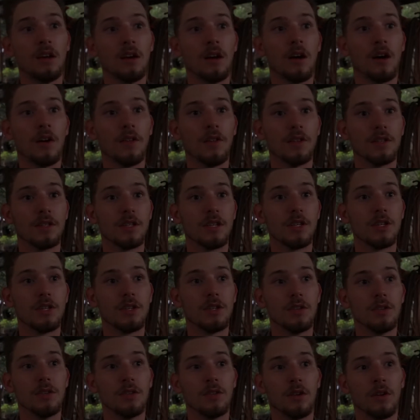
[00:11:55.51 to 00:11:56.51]
on this
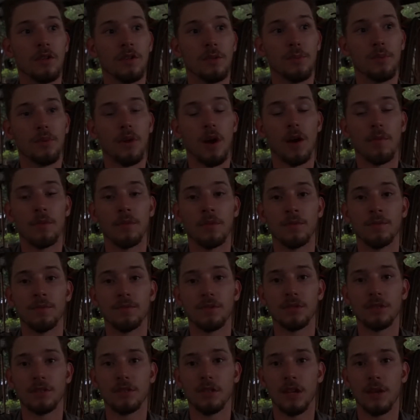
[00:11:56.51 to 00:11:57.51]
issue, on the
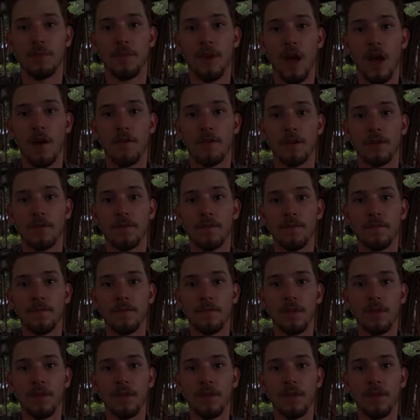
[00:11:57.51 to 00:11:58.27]
problems that I'm having.